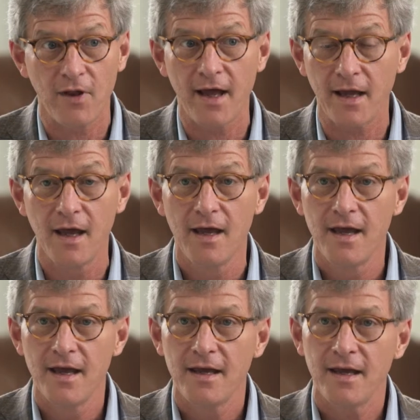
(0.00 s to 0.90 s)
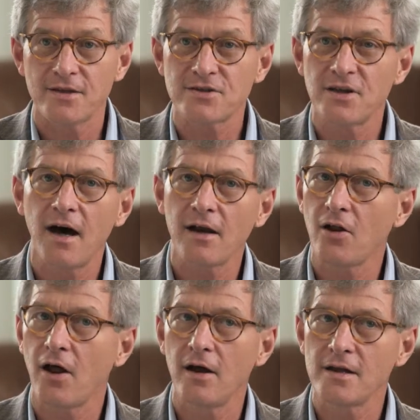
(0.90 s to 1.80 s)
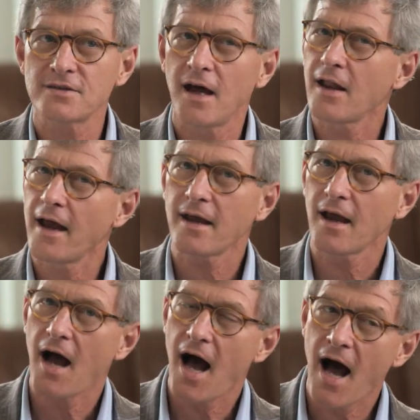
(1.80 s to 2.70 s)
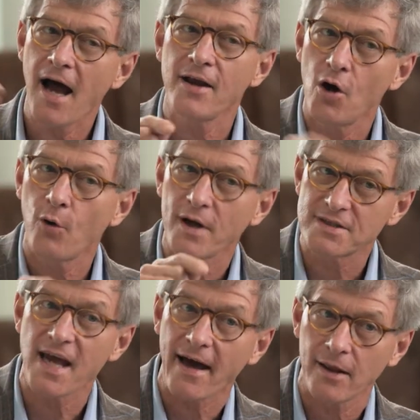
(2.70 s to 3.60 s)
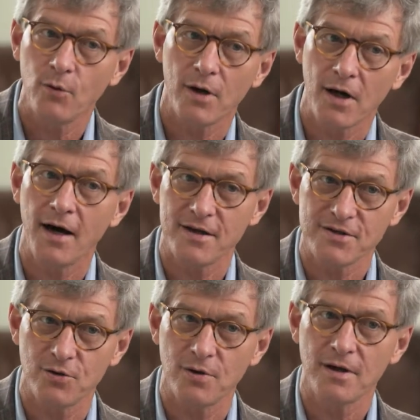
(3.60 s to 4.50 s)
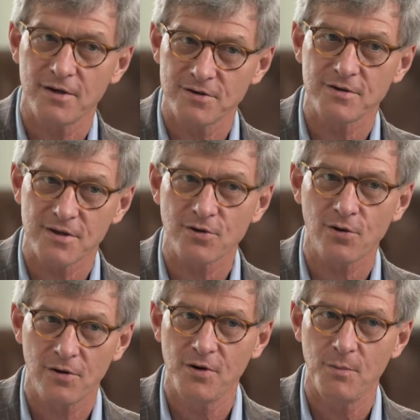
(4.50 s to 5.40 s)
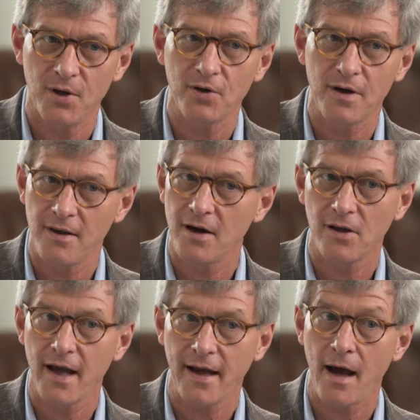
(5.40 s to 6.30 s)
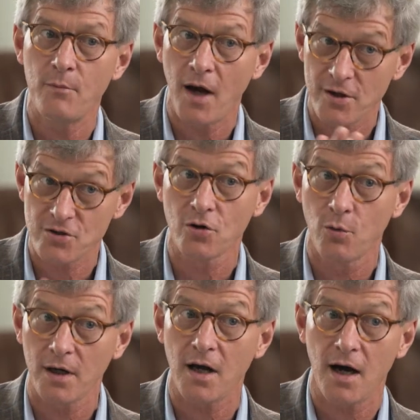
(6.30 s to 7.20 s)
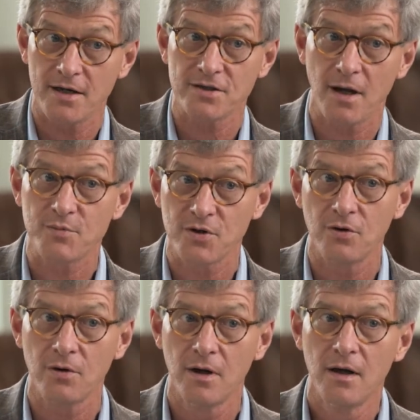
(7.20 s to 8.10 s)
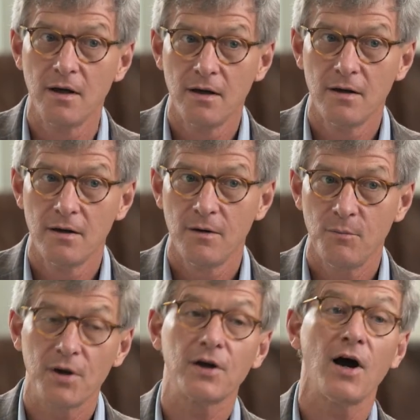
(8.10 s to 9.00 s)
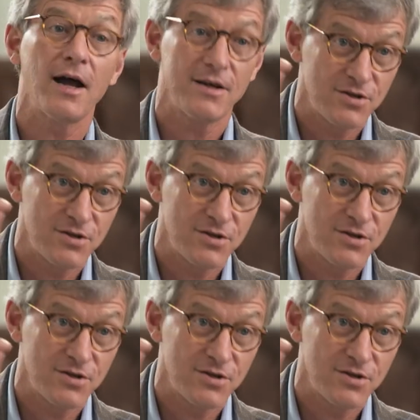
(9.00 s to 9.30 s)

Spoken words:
like, it's not like I know exactly what God is doing, because there's a certain humility there. Like, I'm not sure what God is up to, but God is